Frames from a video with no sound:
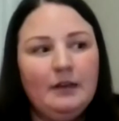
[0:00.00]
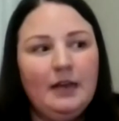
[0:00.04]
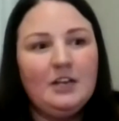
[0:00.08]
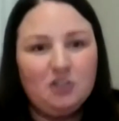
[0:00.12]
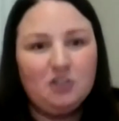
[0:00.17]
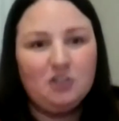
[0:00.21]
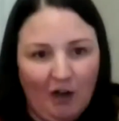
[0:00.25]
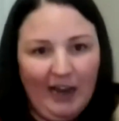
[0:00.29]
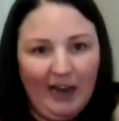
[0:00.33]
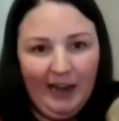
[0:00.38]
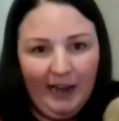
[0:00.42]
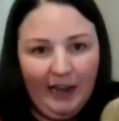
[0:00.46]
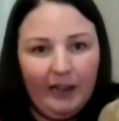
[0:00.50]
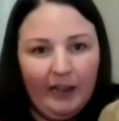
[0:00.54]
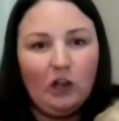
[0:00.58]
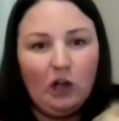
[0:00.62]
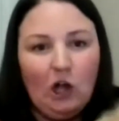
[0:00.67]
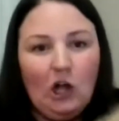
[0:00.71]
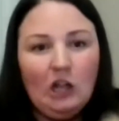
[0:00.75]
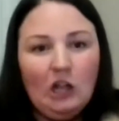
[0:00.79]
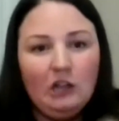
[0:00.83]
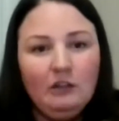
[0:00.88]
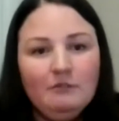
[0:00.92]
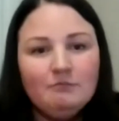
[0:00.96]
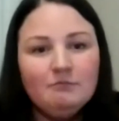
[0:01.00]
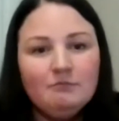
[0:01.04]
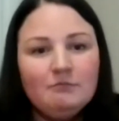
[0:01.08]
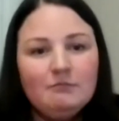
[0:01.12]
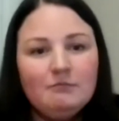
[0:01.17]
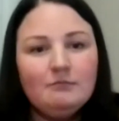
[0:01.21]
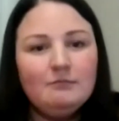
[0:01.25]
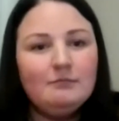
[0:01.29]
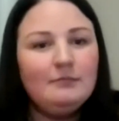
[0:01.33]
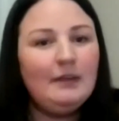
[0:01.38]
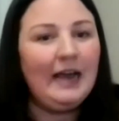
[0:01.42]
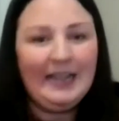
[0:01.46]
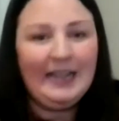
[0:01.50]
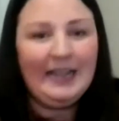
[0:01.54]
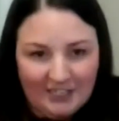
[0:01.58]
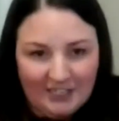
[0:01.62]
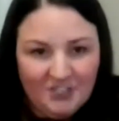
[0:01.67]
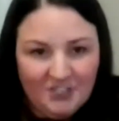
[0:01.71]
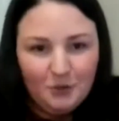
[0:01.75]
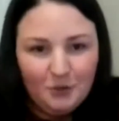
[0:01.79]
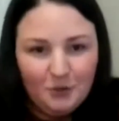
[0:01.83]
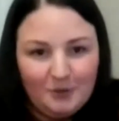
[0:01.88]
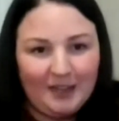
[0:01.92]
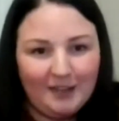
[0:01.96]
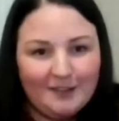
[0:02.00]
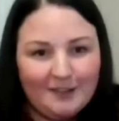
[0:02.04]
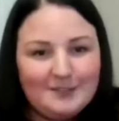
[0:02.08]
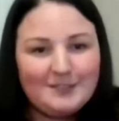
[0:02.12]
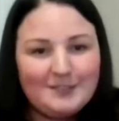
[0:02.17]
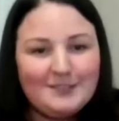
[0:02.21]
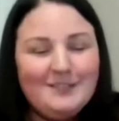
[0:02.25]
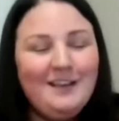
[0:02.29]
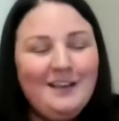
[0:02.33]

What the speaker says: a triangle. I can do this.